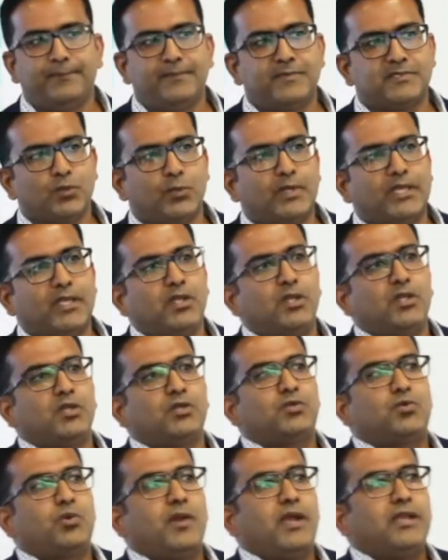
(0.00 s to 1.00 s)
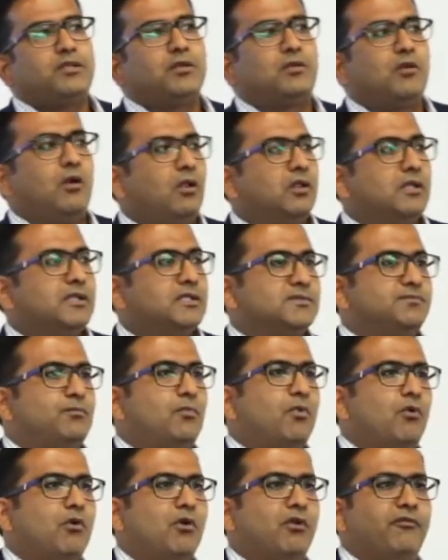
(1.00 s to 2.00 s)
So we tried to call this
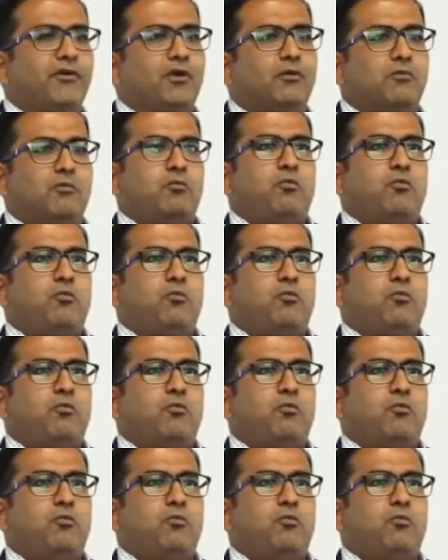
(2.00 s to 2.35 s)
more of a